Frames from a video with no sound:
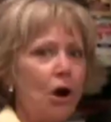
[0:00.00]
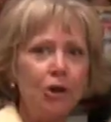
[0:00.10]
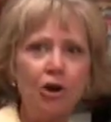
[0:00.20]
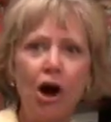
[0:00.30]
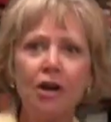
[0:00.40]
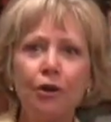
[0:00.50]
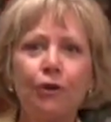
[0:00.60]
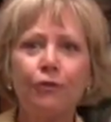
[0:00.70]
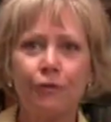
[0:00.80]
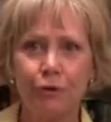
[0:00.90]
are not
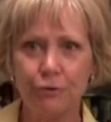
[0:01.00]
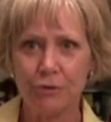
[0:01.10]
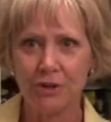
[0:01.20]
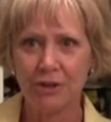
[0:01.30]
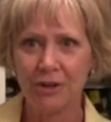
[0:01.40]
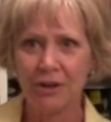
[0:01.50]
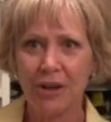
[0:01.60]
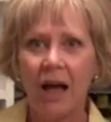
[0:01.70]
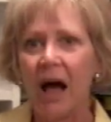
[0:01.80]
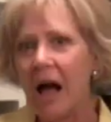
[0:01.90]
fruit.
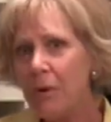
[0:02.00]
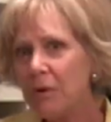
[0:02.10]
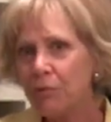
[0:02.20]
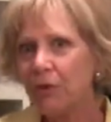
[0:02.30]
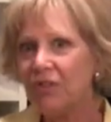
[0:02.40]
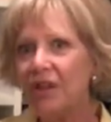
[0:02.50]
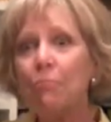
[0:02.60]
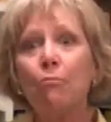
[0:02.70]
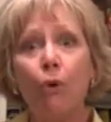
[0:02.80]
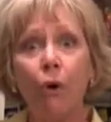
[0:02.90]
I would put them
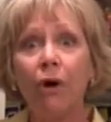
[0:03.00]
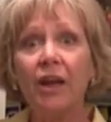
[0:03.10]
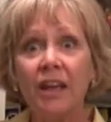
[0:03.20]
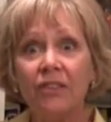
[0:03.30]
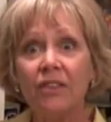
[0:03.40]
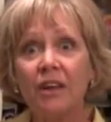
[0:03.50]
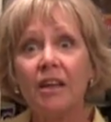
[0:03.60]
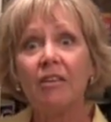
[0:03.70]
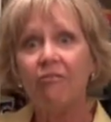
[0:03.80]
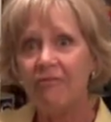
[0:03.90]
more in the
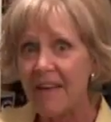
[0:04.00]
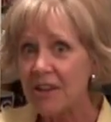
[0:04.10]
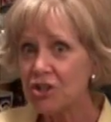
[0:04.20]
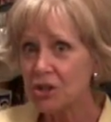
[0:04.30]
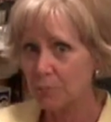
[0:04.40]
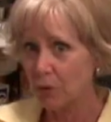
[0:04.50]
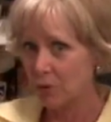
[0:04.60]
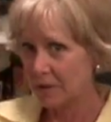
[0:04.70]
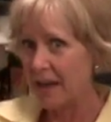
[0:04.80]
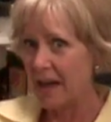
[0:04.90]
vegetable
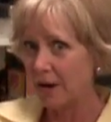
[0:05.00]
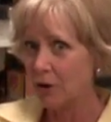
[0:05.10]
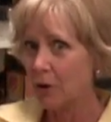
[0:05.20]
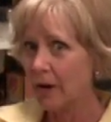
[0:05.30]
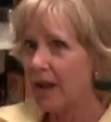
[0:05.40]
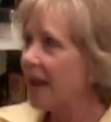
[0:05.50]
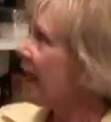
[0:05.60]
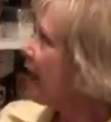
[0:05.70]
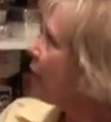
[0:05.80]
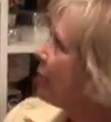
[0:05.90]
category,
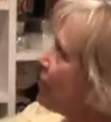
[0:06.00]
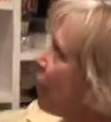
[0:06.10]
and we've